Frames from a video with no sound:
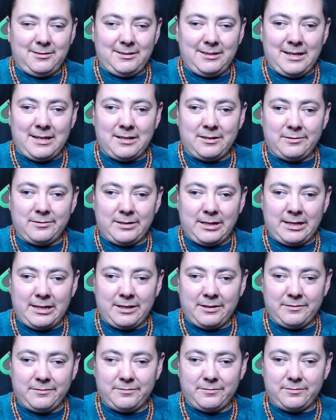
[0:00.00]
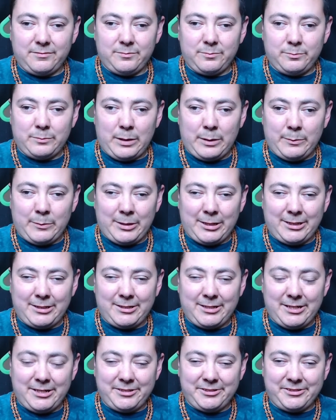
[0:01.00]
yeah, I have my
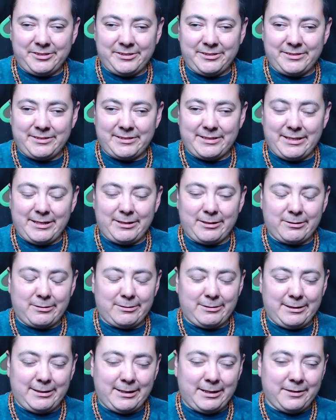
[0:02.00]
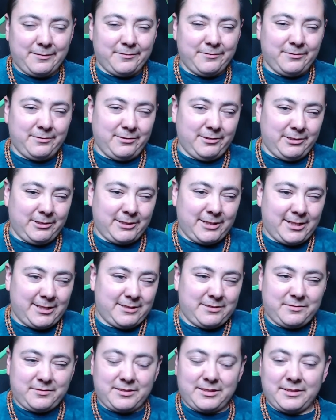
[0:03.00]
meditations there, I have all
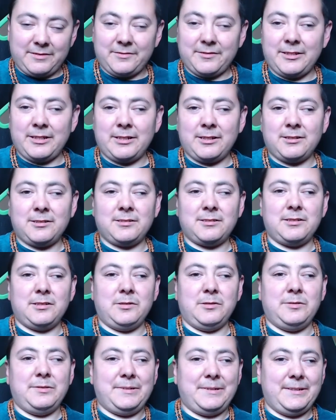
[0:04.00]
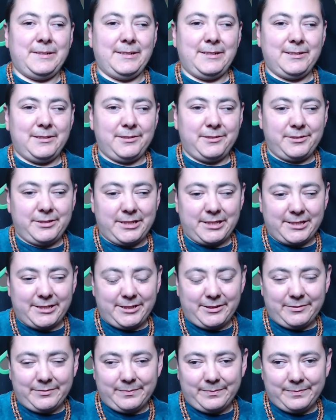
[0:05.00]
kinds of stuff there, so check it out.